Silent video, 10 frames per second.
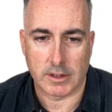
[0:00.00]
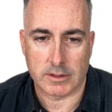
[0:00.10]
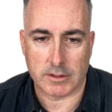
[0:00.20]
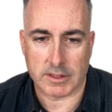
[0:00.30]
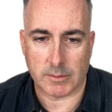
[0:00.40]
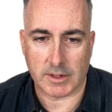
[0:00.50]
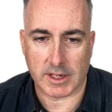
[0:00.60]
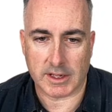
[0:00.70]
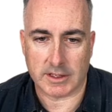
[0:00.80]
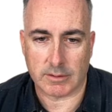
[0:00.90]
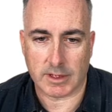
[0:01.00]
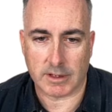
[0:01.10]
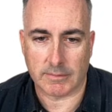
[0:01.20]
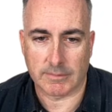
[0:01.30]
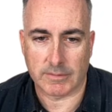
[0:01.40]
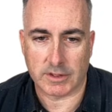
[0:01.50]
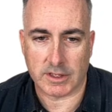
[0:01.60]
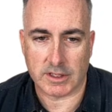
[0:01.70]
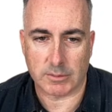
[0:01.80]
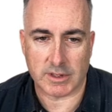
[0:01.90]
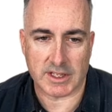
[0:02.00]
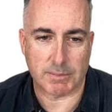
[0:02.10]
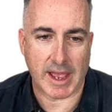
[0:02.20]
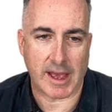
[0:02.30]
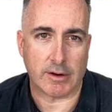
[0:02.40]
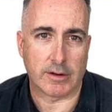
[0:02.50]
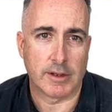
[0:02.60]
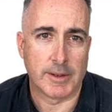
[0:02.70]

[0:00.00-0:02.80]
So something like this right here. So this will be this pattern.